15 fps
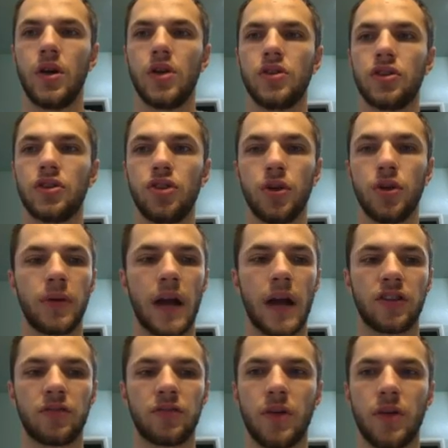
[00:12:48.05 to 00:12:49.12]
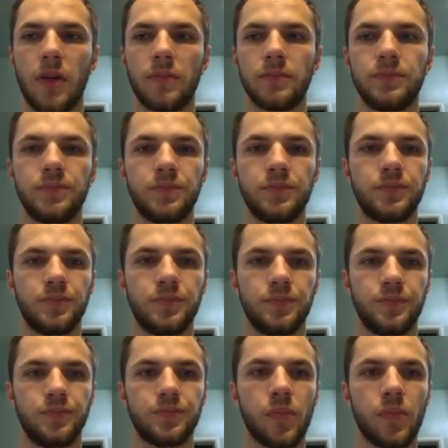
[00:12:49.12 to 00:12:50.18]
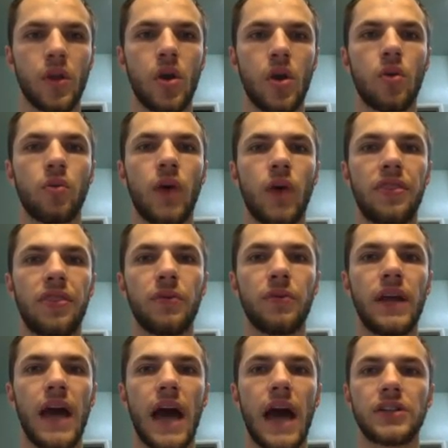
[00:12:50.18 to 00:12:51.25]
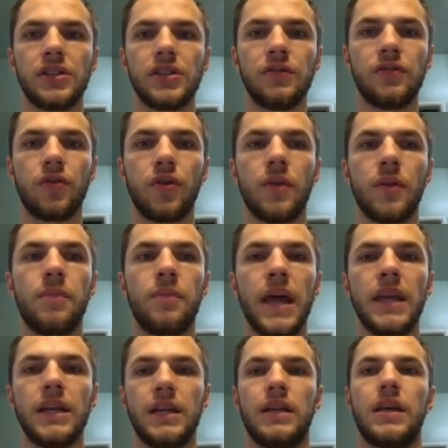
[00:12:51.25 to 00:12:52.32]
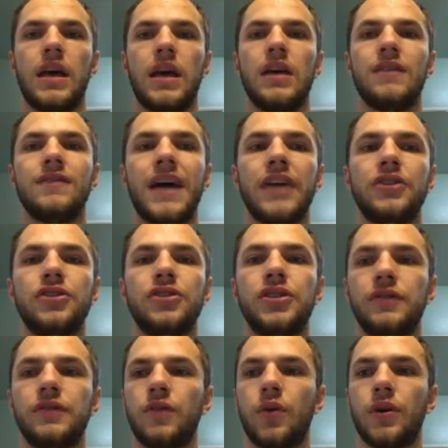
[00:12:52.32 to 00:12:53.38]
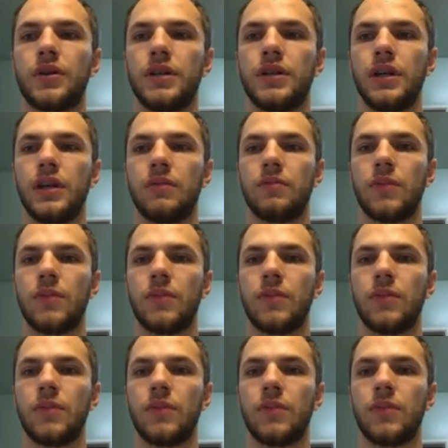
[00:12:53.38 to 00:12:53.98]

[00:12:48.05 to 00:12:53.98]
So let's do a practice problem. Write the reaction for the beta decay of nitrogen 14.